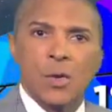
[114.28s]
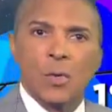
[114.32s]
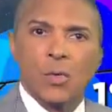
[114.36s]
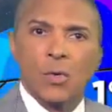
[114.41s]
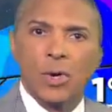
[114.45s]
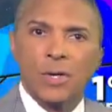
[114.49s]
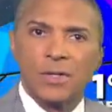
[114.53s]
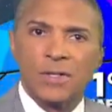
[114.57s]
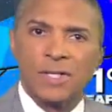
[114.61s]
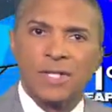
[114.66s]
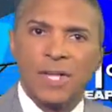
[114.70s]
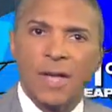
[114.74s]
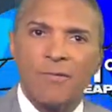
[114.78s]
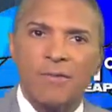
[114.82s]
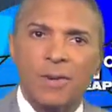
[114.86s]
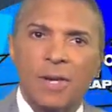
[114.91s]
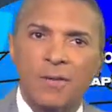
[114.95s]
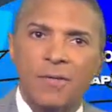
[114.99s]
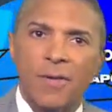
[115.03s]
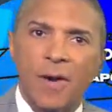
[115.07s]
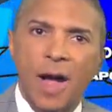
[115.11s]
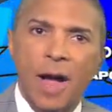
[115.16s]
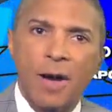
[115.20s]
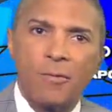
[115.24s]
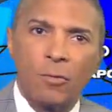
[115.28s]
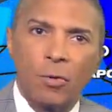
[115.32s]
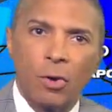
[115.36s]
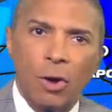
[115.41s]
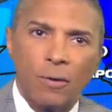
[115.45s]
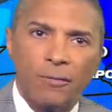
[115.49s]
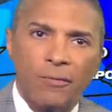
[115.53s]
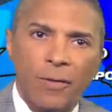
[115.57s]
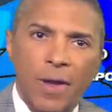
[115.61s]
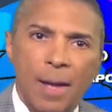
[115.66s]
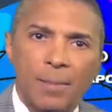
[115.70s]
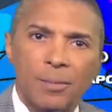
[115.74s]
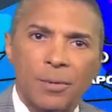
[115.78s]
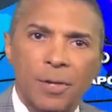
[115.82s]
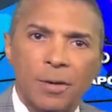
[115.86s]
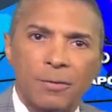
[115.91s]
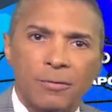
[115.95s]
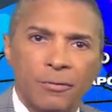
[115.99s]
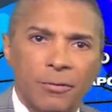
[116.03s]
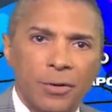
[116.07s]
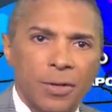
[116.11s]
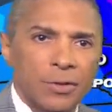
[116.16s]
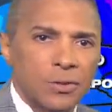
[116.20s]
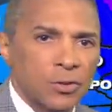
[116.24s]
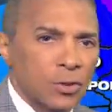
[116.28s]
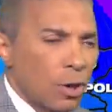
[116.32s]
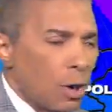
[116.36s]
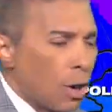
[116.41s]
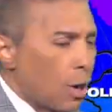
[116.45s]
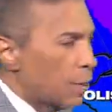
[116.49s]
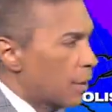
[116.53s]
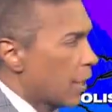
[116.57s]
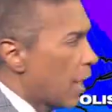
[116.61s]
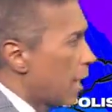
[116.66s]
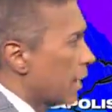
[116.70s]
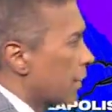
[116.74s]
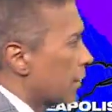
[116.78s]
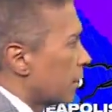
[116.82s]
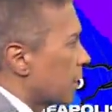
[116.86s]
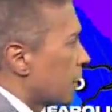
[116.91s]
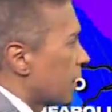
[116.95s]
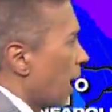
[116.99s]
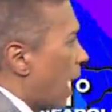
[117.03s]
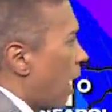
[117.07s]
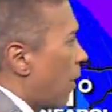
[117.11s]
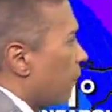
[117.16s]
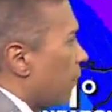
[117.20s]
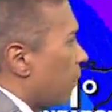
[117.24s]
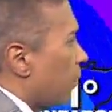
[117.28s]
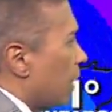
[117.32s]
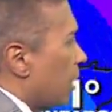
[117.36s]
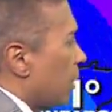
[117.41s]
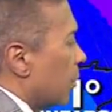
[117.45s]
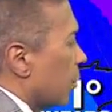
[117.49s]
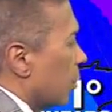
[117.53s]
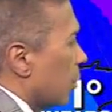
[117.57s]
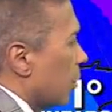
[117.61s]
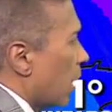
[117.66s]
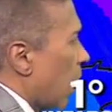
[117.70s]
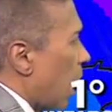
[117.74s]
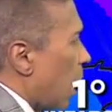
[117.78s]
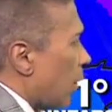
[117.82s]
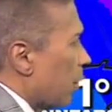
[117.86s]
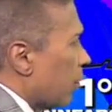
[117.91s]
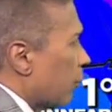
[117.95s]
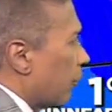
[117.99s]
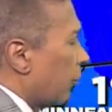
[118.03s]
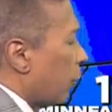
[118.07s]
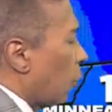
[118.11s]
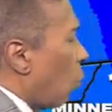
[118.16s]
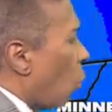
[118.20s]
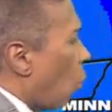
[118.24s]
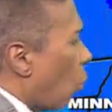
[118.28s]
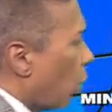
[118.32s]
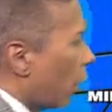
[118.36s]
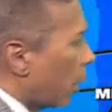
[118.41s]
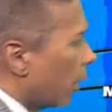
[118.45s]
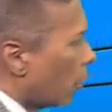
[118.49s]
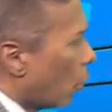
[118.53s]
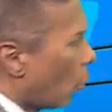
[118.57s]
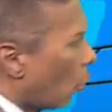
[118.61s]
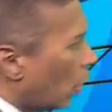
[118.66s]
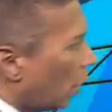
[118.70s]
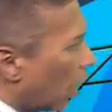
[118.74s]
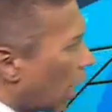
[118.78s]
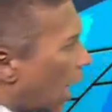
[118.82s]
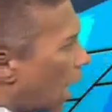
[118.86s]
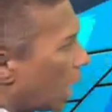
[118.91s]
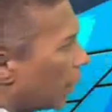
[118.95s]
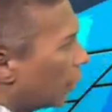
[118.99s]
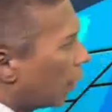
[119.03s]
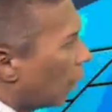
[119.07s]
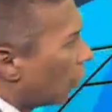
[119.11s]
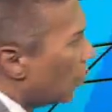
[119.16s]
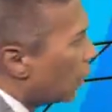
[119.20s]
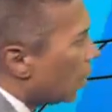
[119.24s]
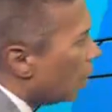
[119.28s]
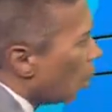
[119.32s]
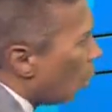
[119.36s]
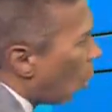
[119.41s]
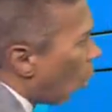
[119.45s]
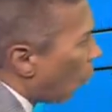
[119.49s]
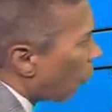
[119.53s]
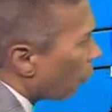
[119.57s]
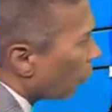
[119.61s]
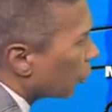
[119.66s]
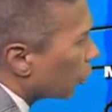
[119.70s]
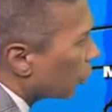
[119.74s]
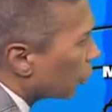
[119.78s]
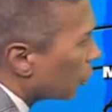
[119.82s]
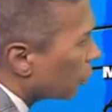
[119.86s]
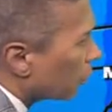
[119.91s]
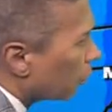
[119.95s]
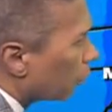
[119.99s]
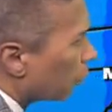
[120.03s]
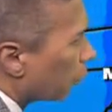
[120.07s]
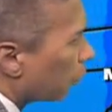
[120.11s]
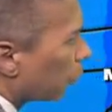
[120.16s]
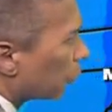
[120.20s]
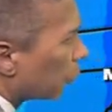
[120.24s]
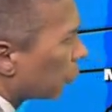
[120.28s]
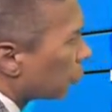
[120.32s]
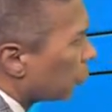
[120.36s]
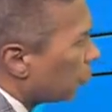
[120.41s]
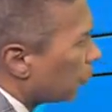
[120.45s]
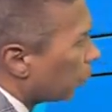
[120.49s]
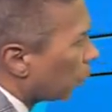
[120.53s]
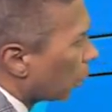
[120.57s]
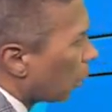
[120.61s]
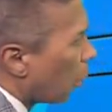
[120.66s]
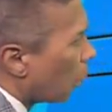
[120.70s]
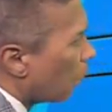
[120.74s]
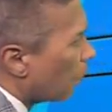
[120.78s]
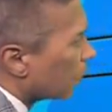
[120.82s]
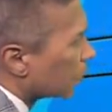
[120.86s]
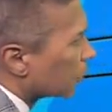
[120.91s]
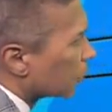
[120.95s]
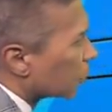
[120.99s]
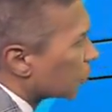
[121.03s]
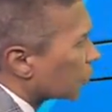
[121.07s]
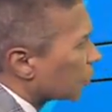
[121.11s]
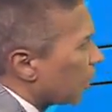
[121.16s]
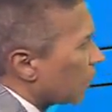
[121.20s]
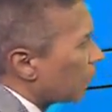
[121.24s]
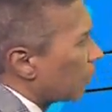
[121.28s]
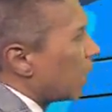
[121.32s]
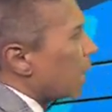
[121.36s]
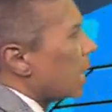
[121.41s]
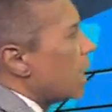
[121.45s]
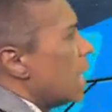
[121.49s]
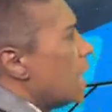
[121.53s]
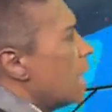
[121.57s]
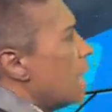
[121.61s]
We're at 75 where our family and friends are down in South Beach and down in Florida and Orlando over to Tupelo, Mississippi.